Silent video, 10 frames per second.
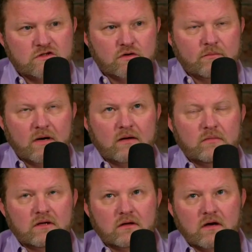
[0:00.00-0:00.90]
it
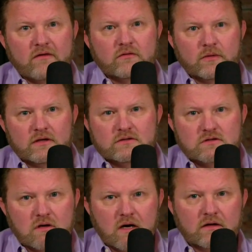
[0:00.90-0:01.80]
might be the government
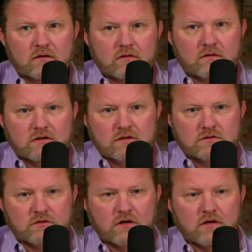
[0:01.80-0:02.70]
is trying to do the
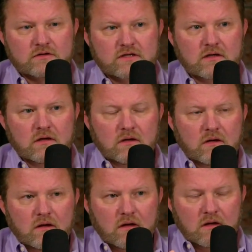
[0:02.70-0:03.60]
digital currency
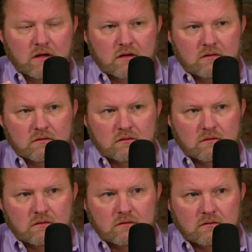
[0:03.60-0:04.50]
in
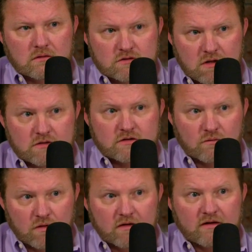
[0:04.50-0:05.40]

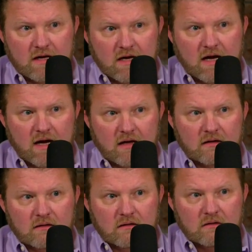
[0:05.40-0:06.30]
conjunction with
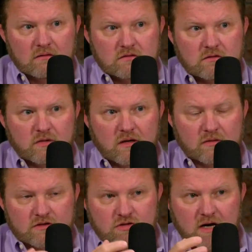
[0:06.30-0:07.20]
AI to be
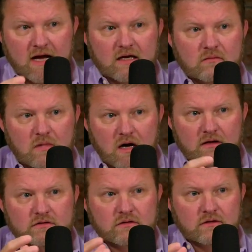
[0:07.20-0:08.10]
able to track and
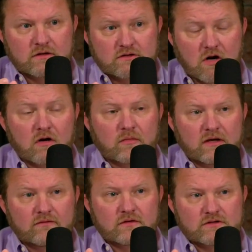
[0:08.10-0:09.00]
monitor and
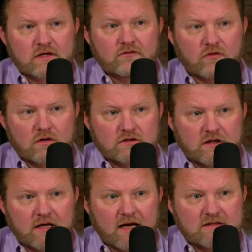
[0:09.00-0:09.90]
determine if there's any
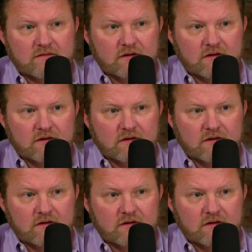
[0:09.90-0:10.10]
fraudulent activity.